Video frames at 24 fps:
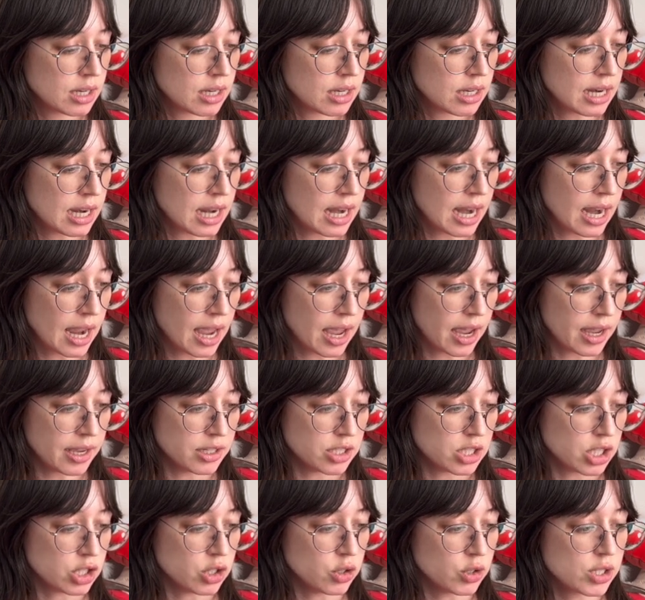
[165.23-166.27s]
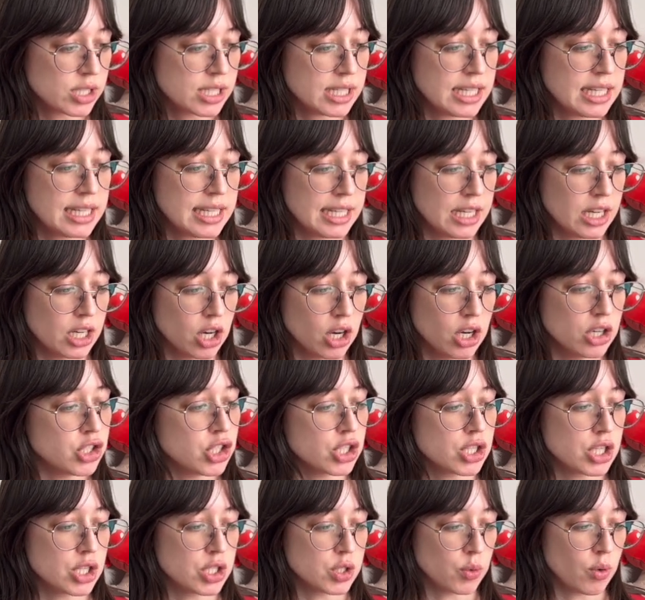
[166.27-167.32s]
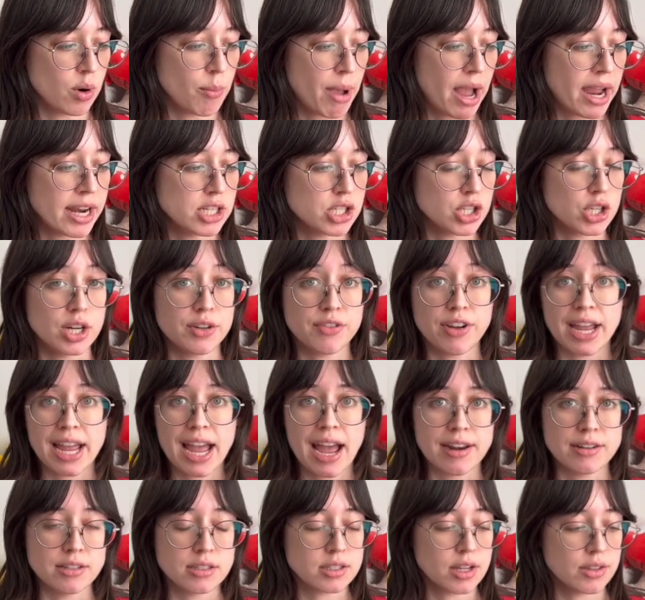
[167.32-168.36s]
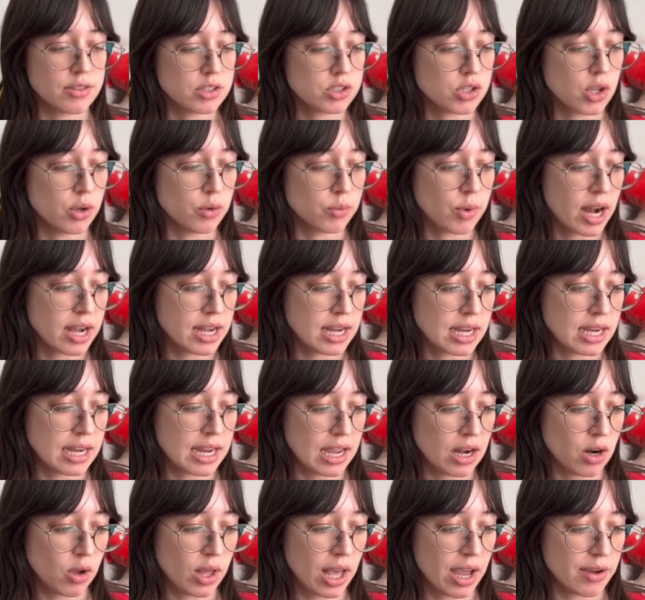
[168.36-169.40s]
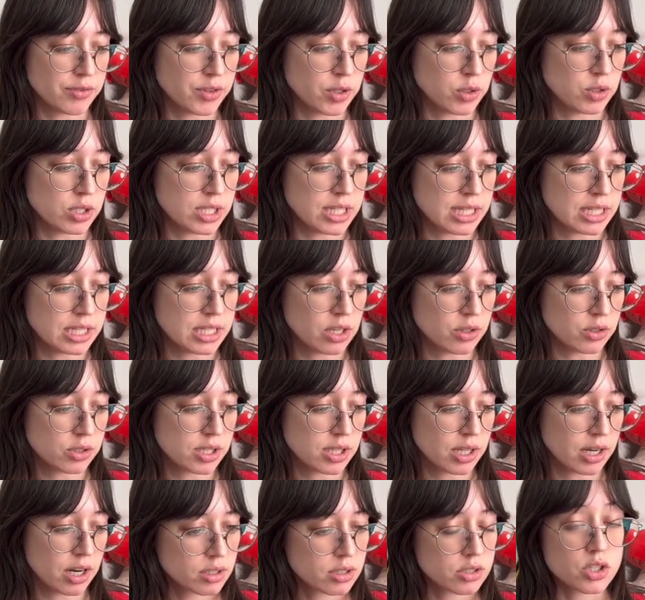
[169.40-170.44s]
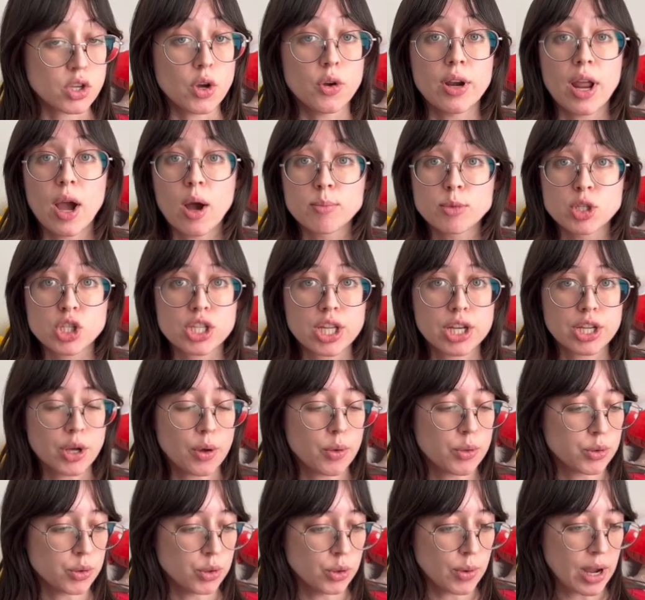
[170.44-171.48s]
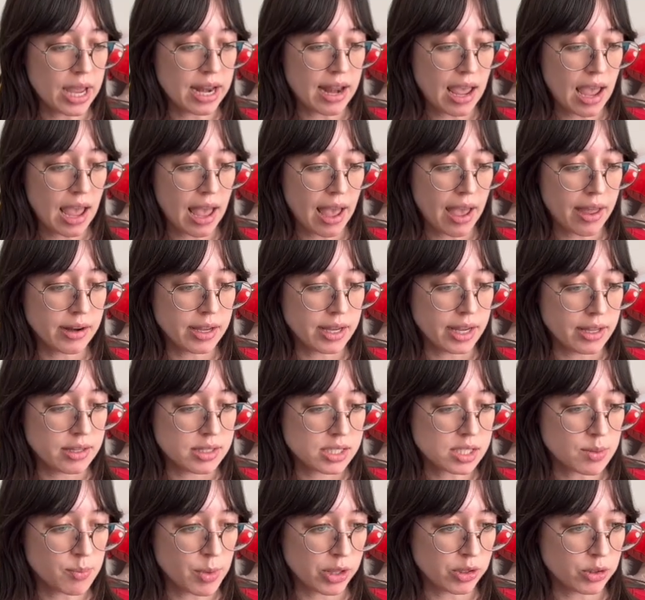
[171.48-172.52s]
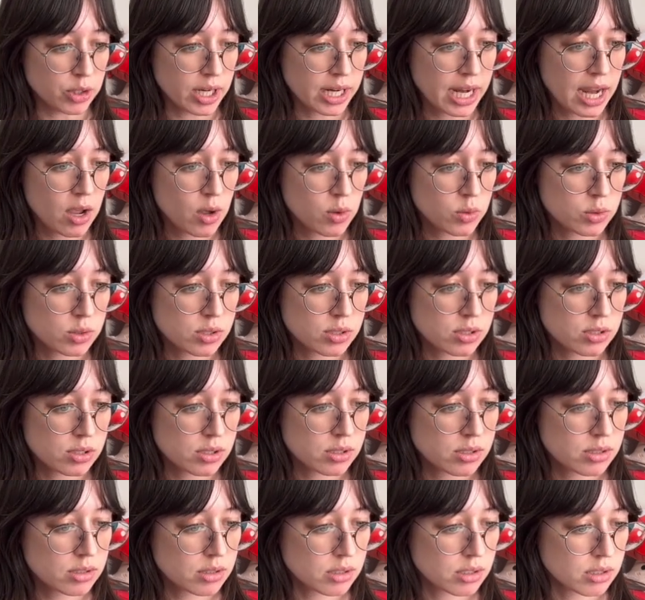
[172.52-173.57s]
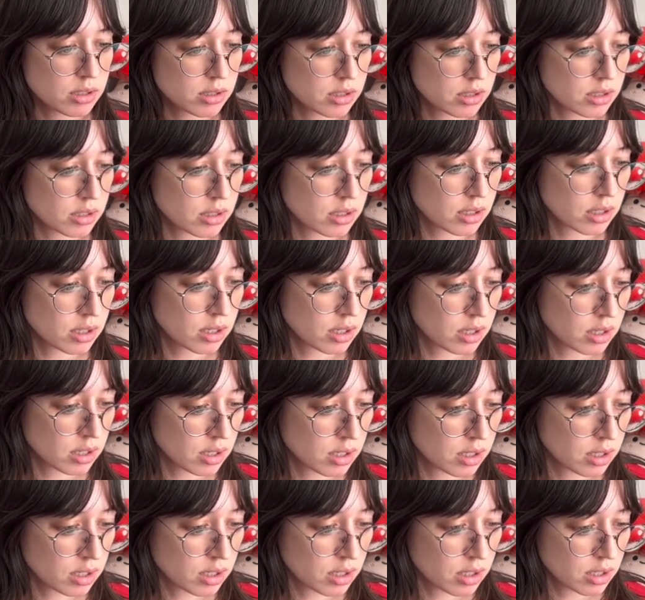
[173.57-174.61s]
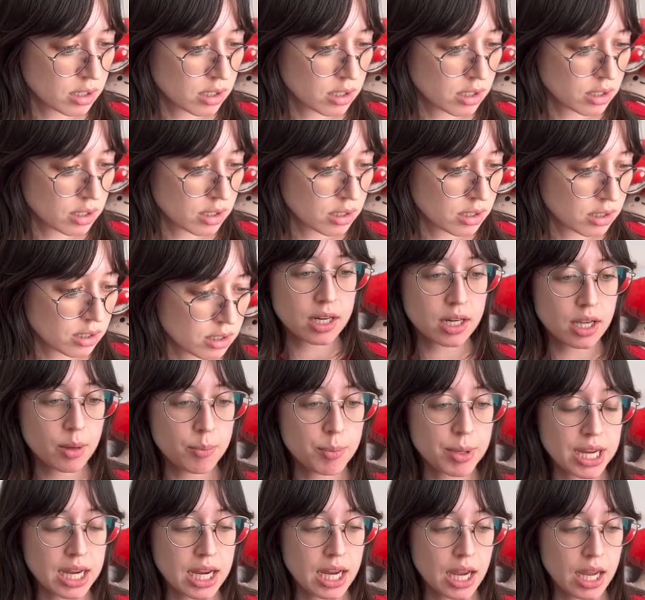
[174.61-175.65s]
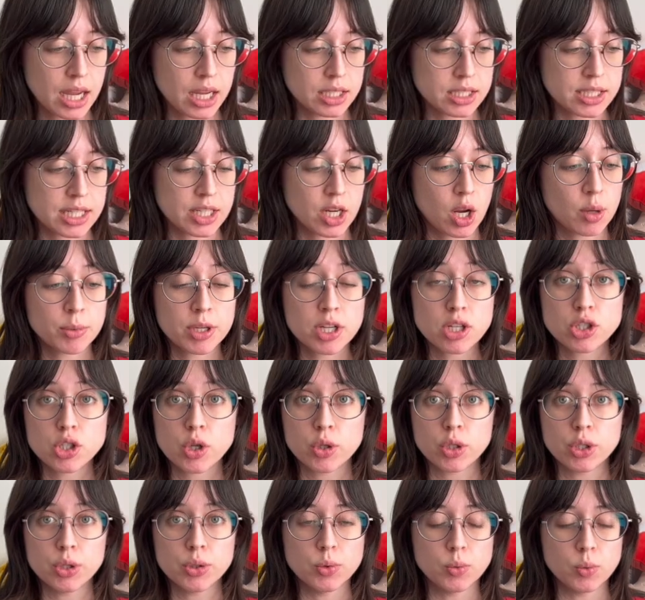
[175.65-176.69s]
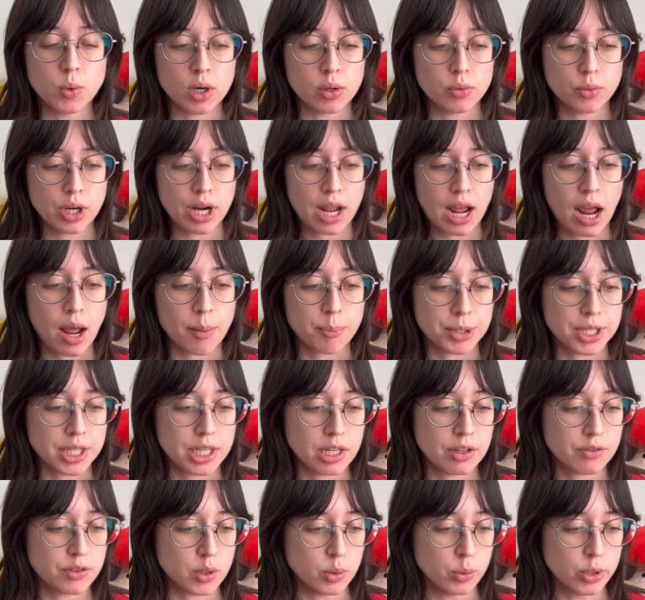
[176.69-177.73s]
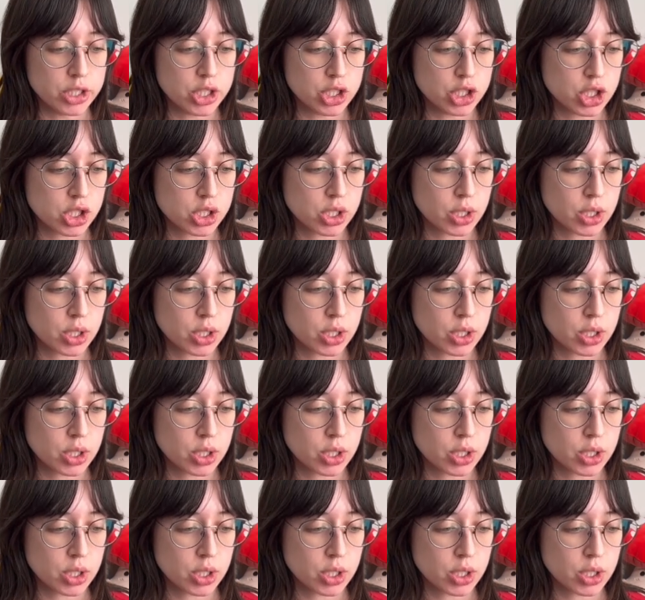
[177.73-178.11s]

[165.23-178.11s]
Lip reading: And you'll see here, just as a reminder, if I hadn't done this already, it'll have those details there. So now I'm just gonna go through and add in some other accounts. All of my initial accounts have now been set up, and now I'm gonna show you what would happen if you were to just